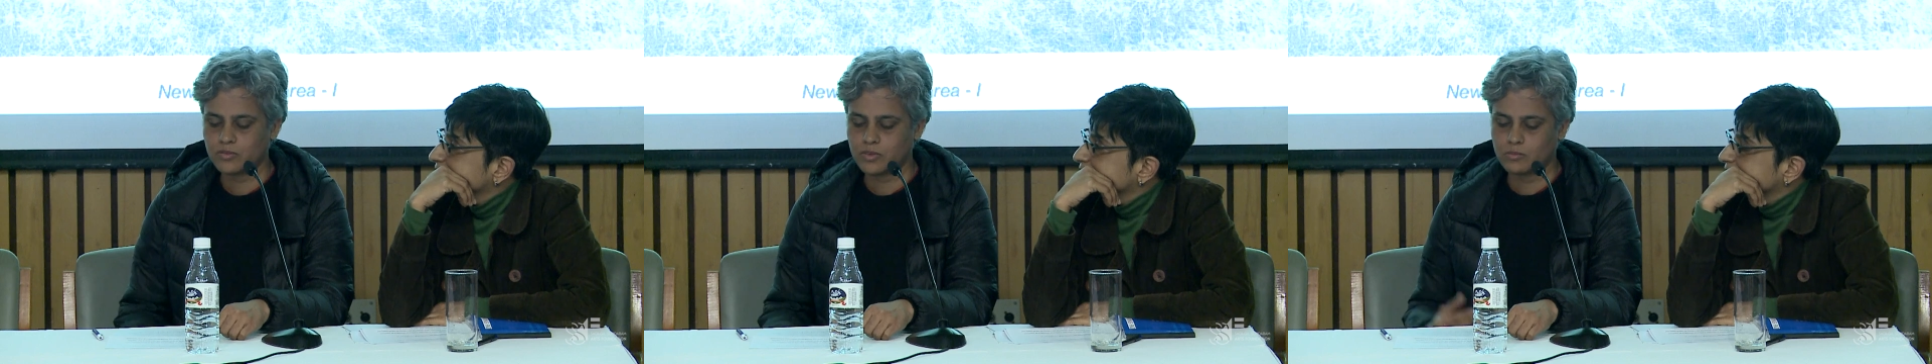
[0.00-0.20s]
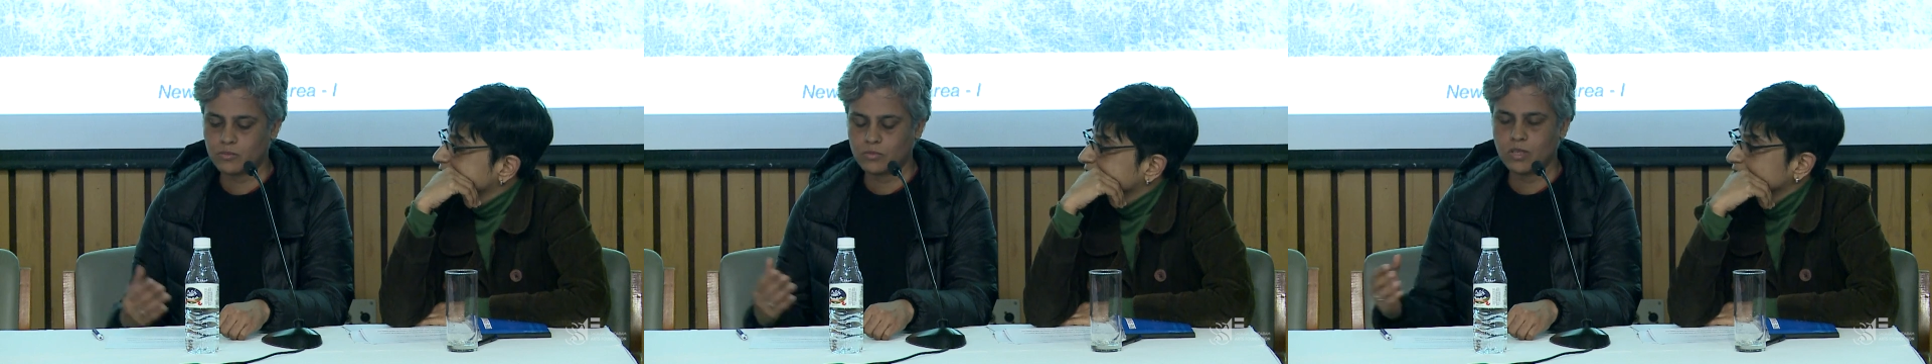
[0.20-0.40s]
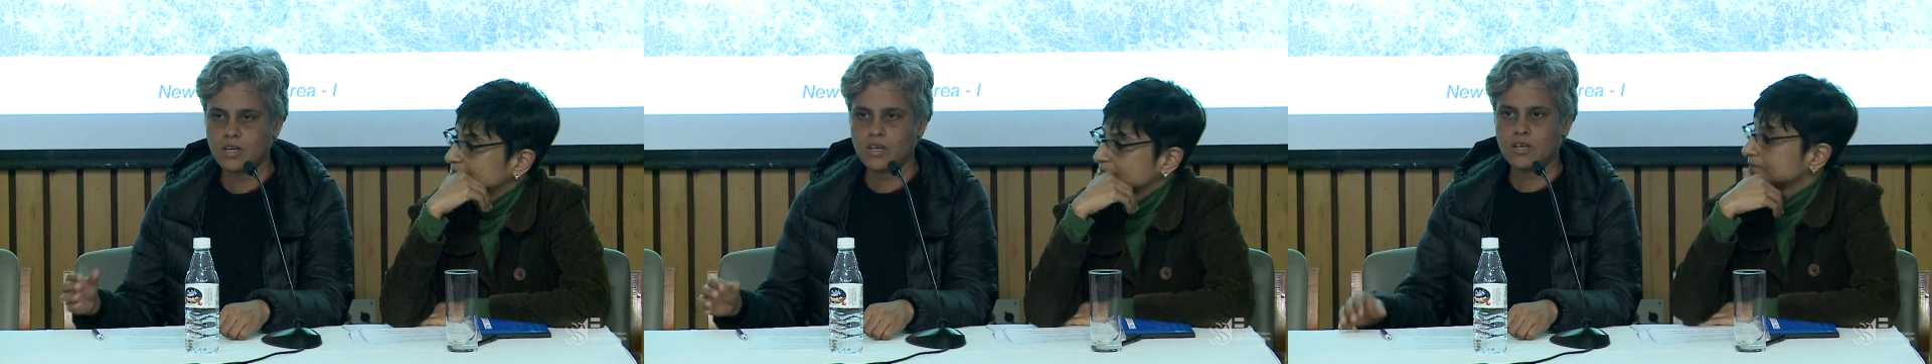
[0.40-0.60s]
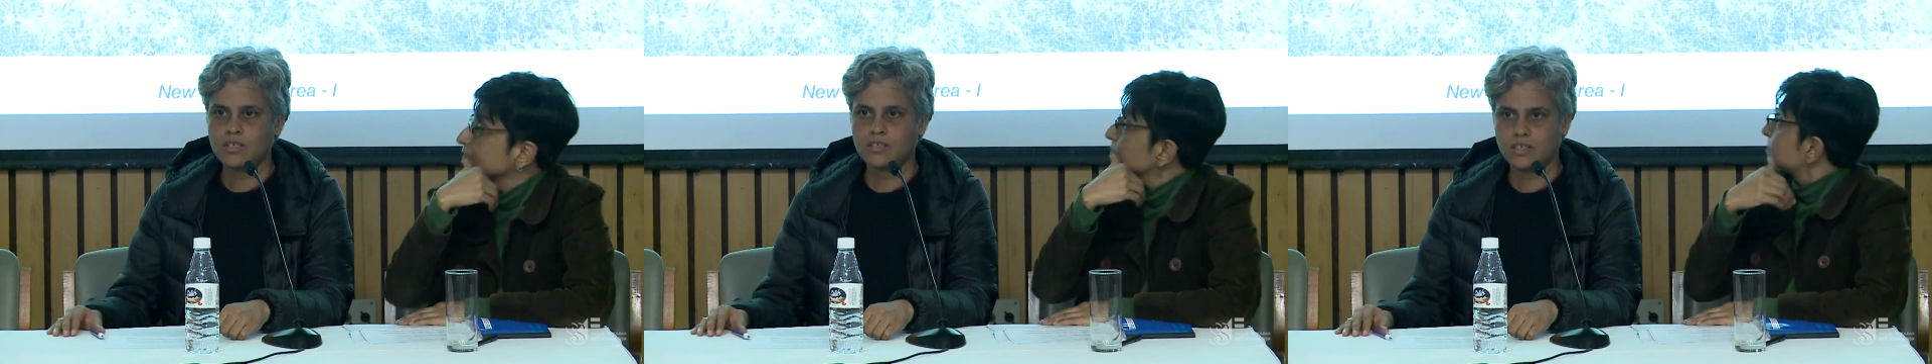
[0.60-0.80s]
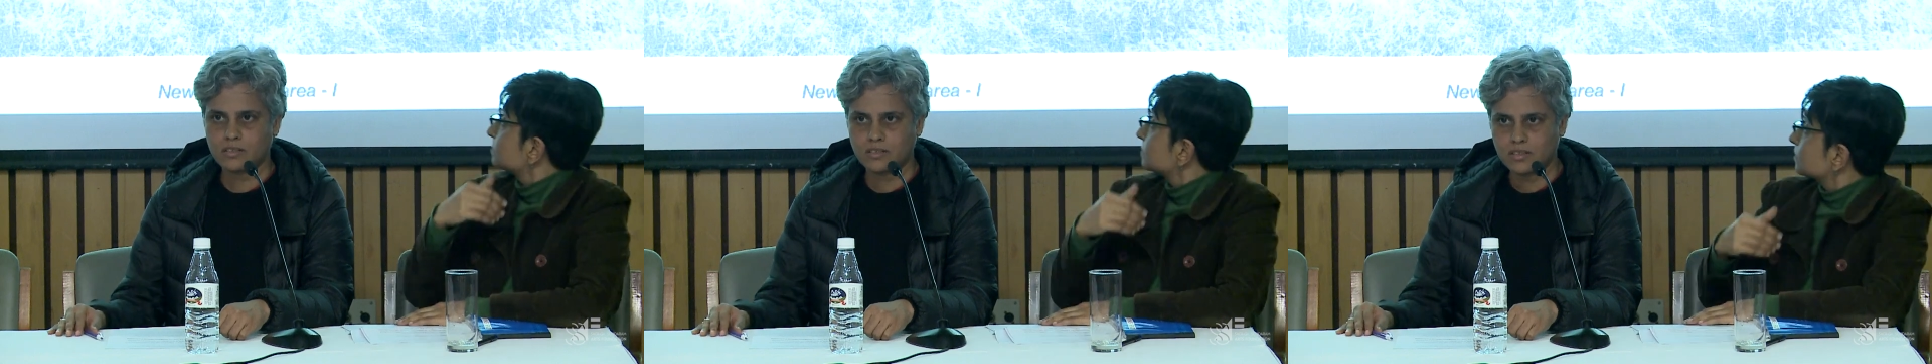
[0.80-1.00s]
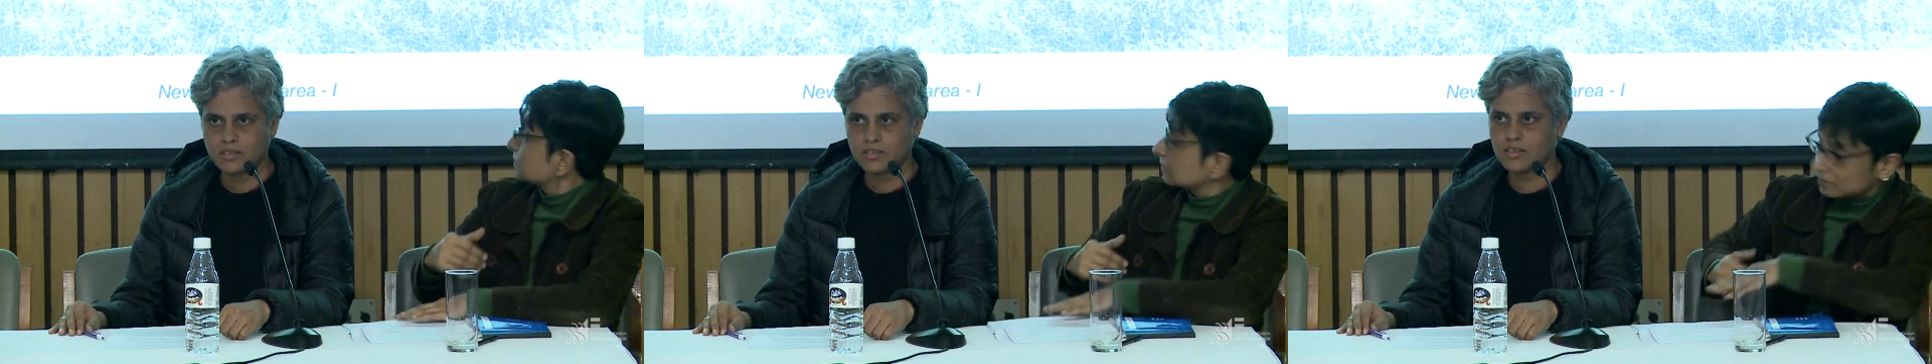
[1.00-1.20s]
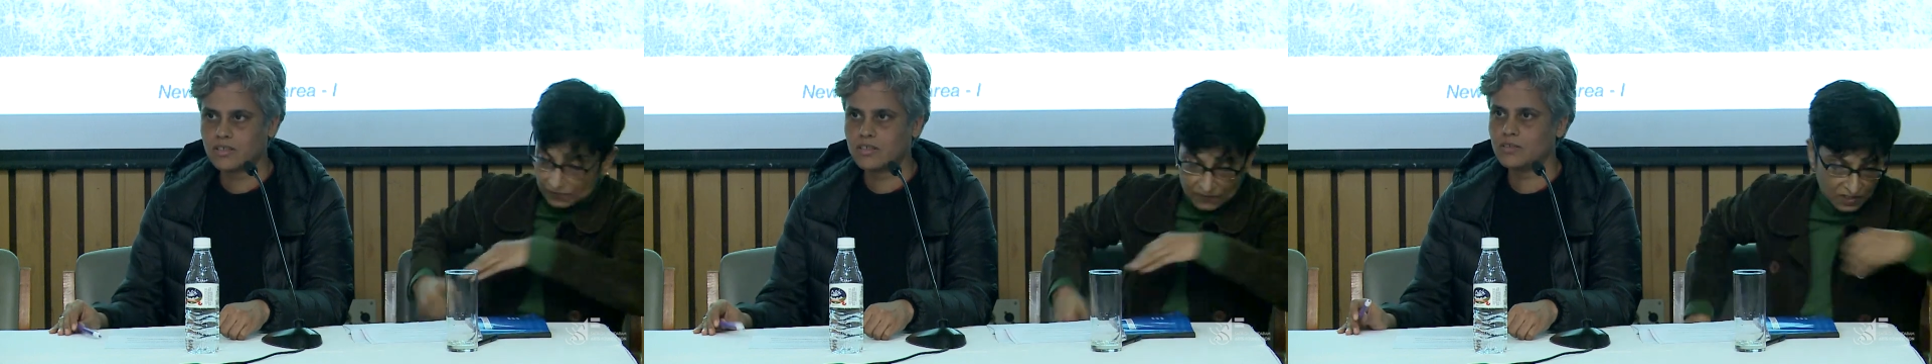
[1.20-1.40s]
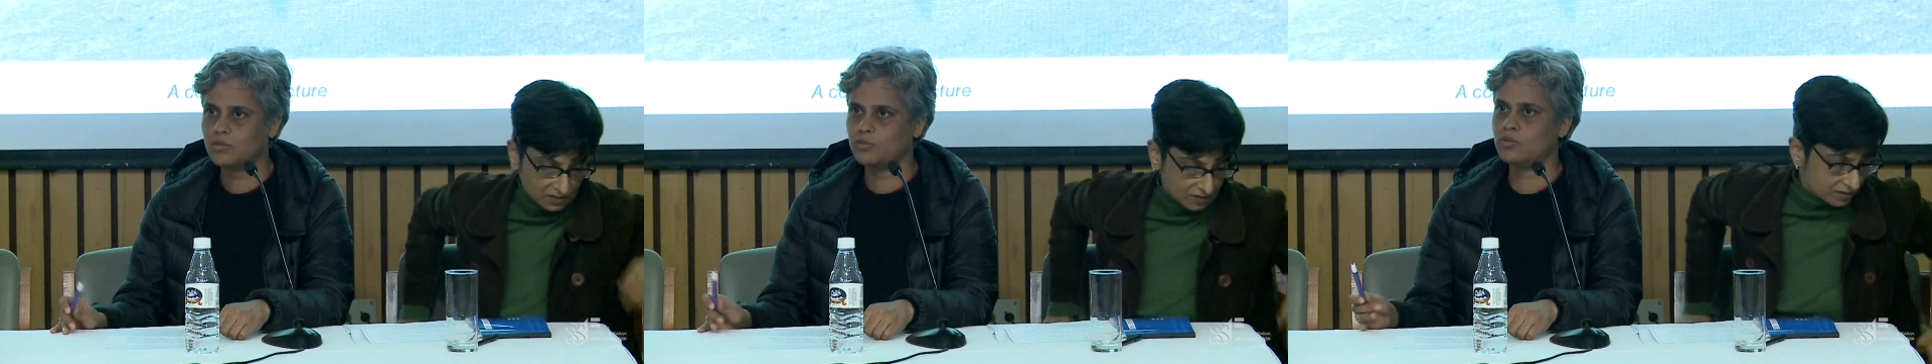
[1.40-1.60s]
from
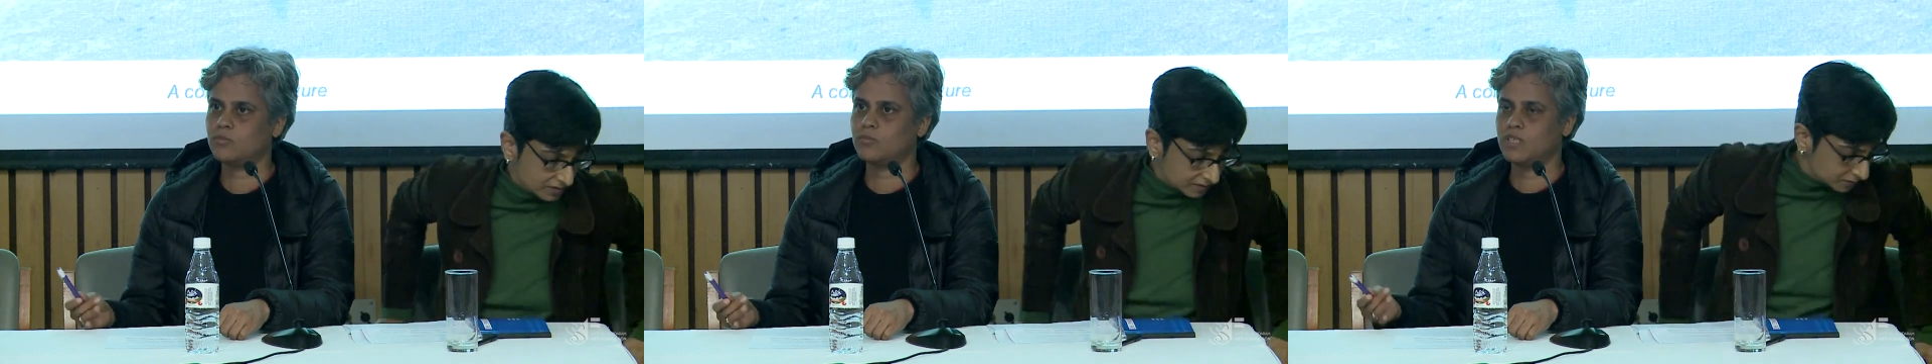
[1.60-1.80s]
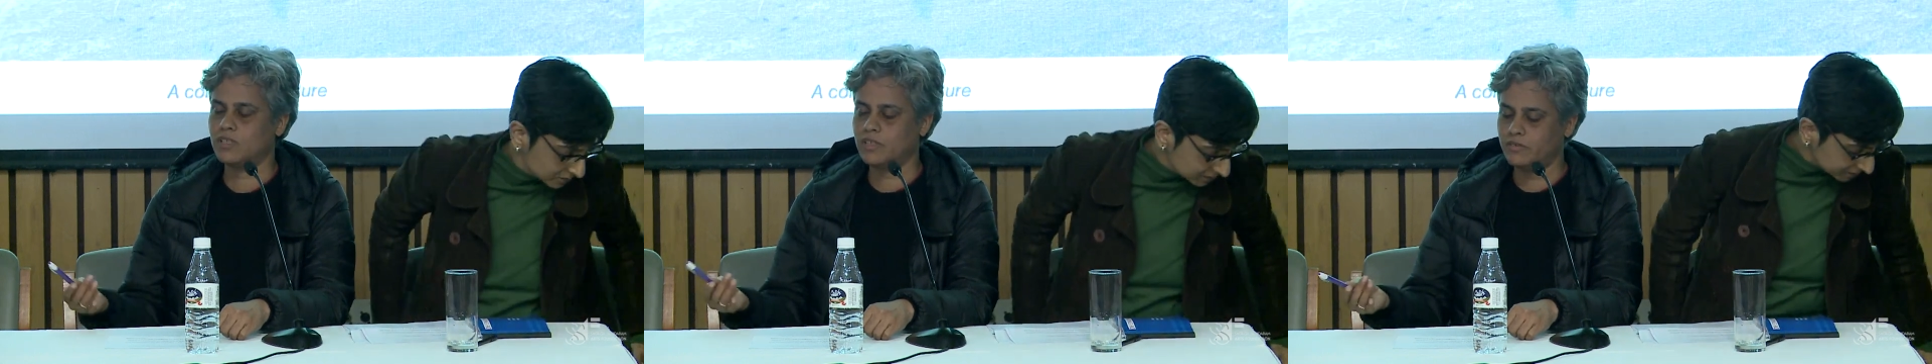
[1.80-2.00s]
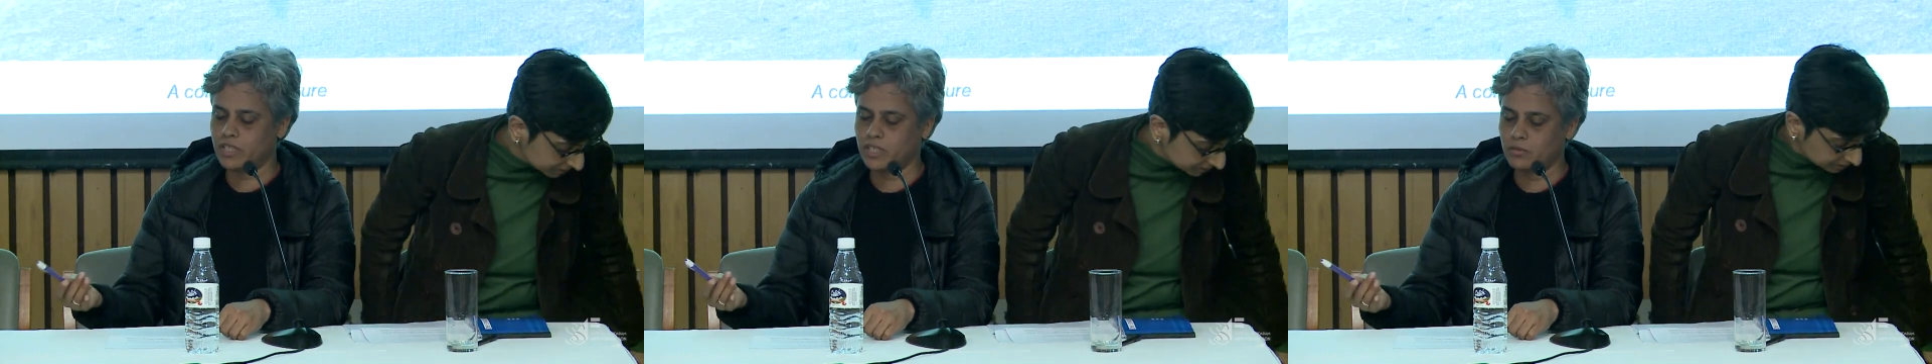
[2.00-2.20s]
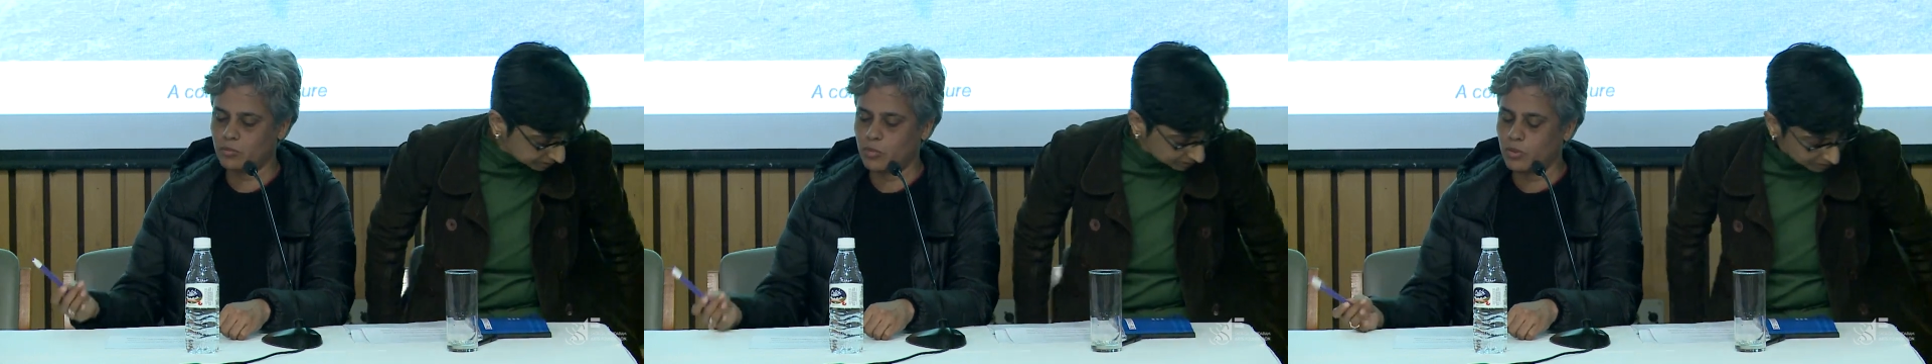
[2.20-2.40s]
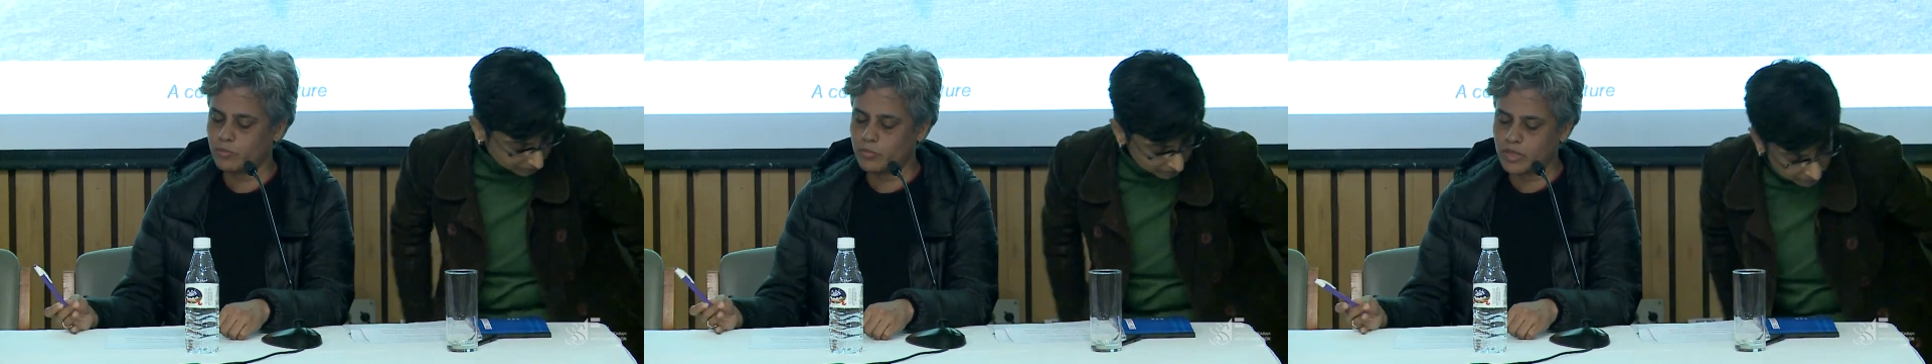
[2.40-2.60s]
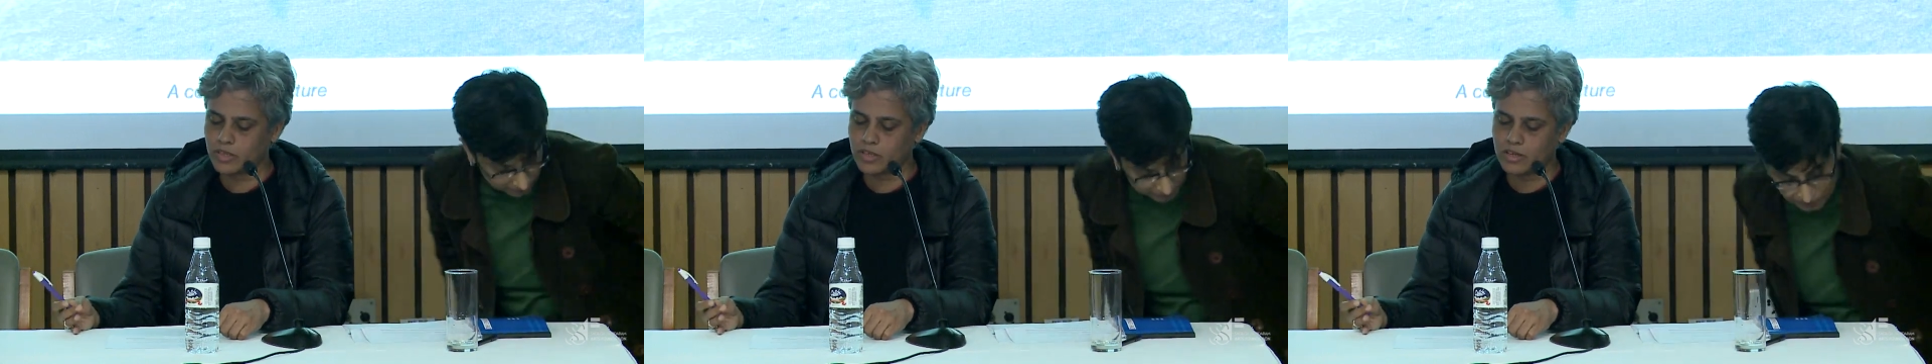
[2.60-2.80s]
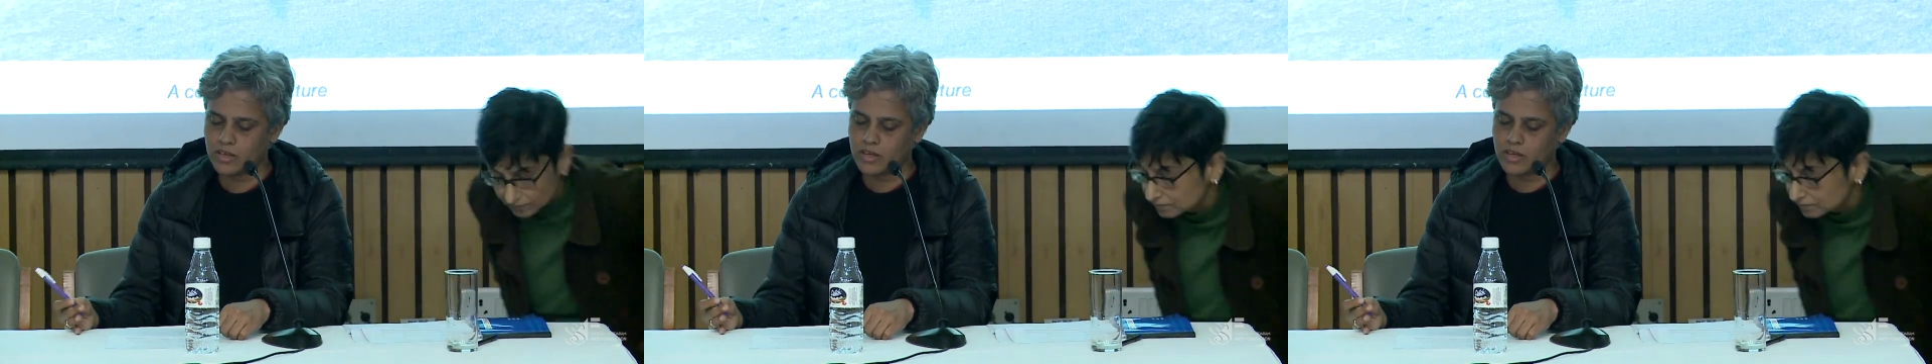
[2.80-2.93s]
Chhattisgarh who's been living in Bombay,